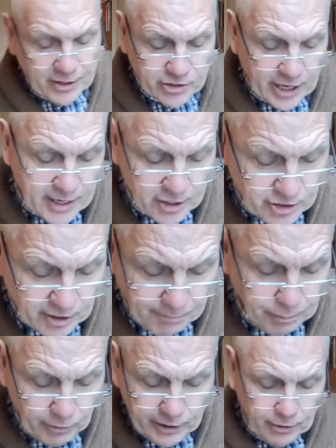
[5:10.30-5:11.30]
this energy of
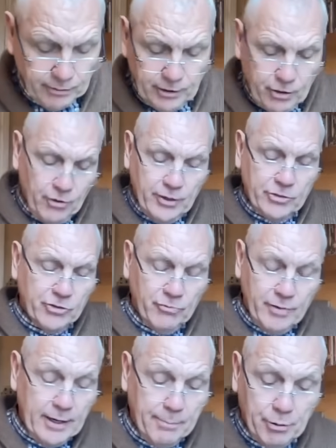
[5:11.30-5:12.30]
plucking up the courage to
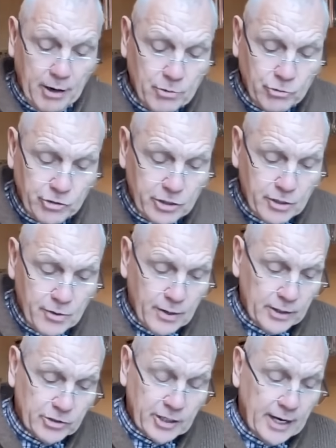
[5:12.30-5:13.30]
reapproach you
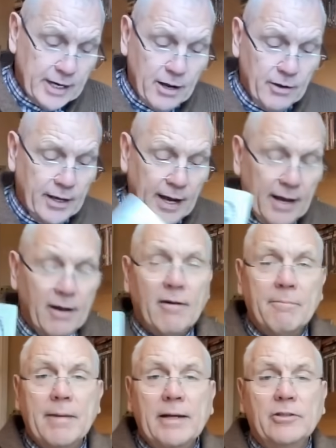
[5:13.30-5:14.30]
and saying, okay,
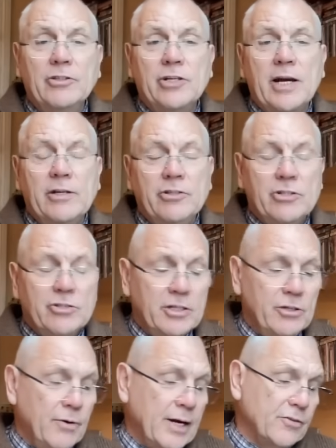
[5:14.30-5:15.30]
I've made the changes that
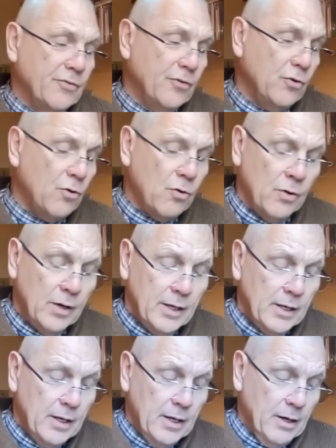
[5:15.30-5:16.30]
you asked for.
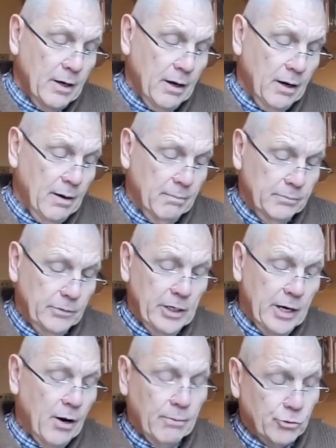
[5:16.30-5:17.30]
You
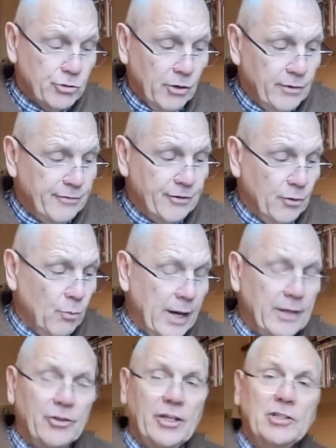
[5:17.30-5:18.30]
know, I'm sorry for the
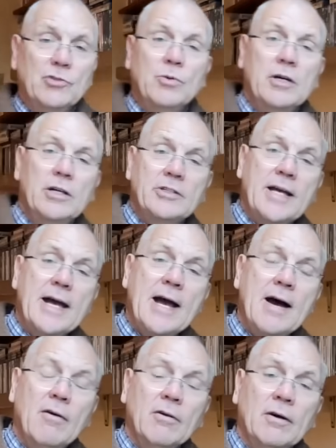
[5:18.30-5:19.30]
way things worked
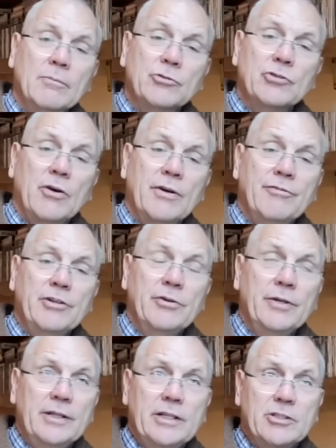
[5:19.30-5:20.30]
out. I'm sorry for
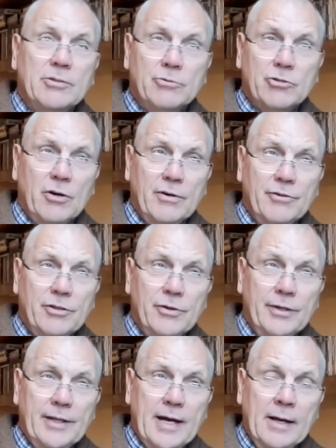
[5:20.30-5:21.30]
doing this. I'm sorry for
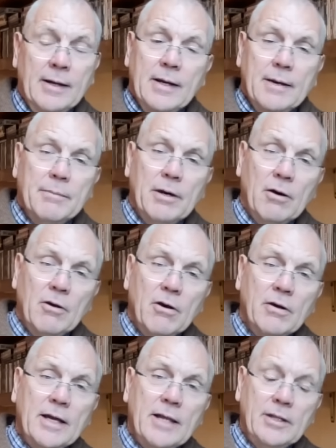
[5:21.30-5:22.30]
doing that. But I'm
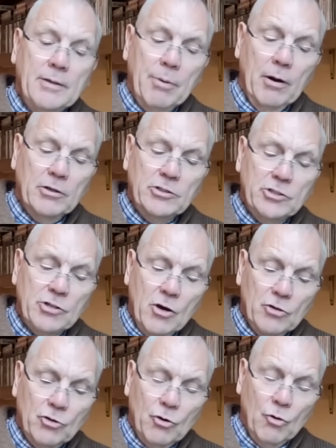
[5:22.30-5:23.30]
kind of getting the apologies
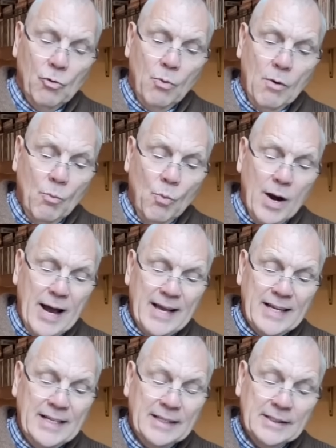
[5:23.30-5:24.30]
aren't all one
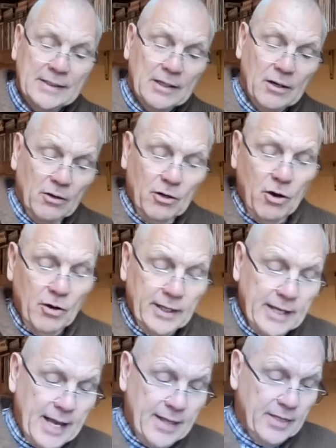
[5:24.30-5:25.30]
way. I'm kind of
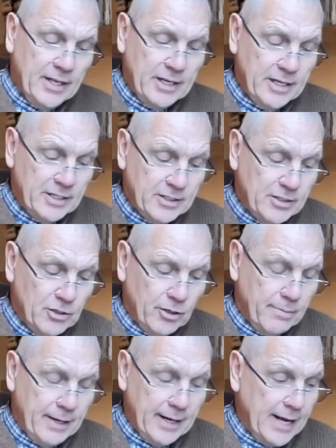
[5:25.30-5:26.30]
getting there's going
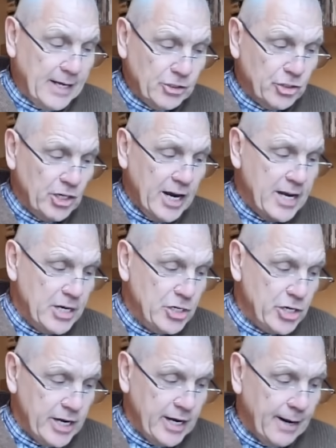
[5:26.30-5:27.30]
to be an
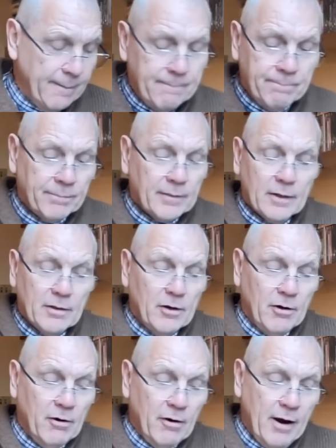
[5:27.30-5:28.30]
exchange here.
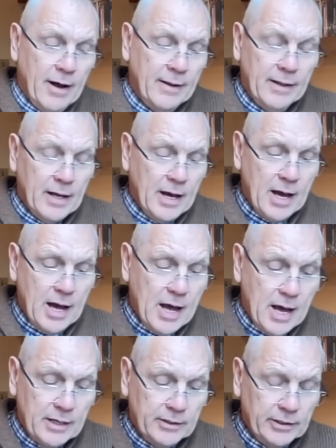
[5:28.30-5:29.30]
All right.
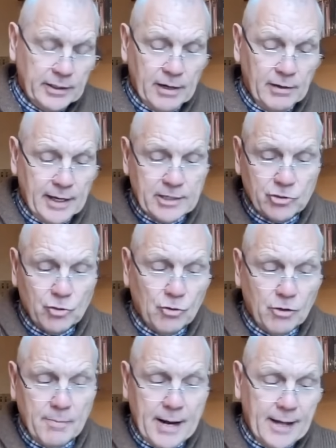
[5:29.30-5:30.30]
And, you know, let's
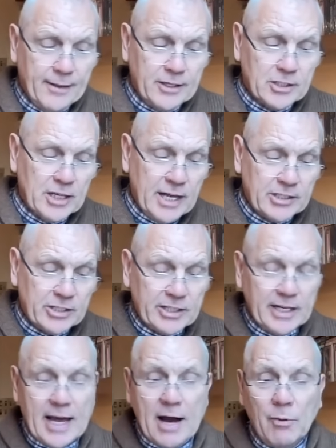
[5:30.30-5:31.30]
talk about this. Let's
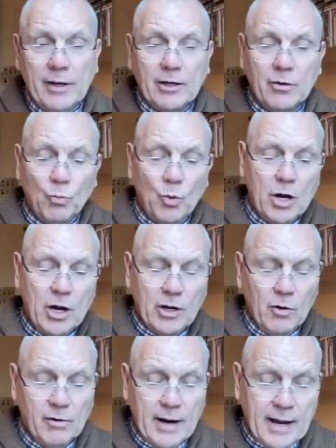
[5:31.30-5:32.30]
see how we can work
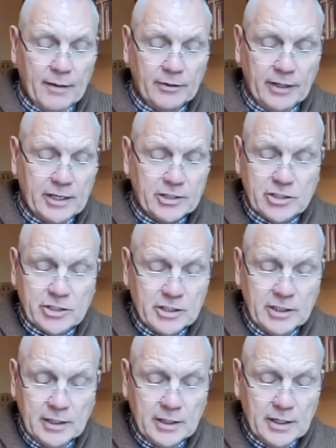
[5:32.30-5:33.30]
around this.
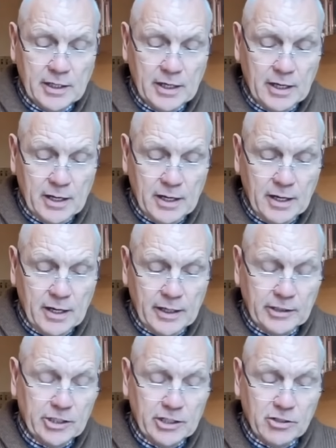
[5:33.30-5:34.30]

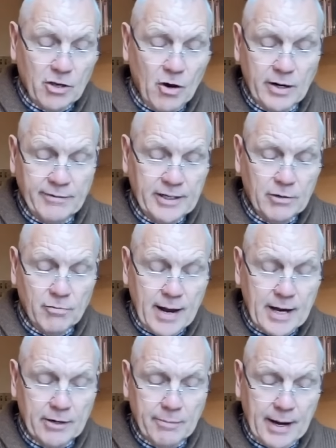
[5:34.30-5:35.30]
It is kind of in a
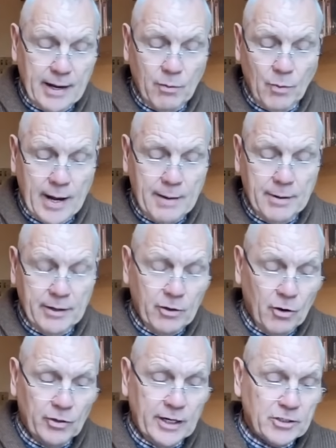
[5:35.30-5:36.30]
roundabout way, but
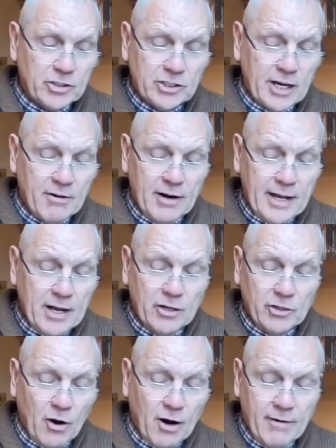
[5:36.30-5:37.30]
not necessarily a
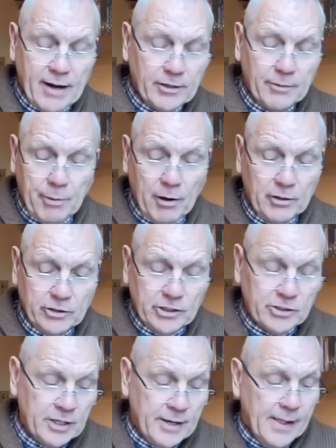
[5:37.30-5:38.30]
direct apologies.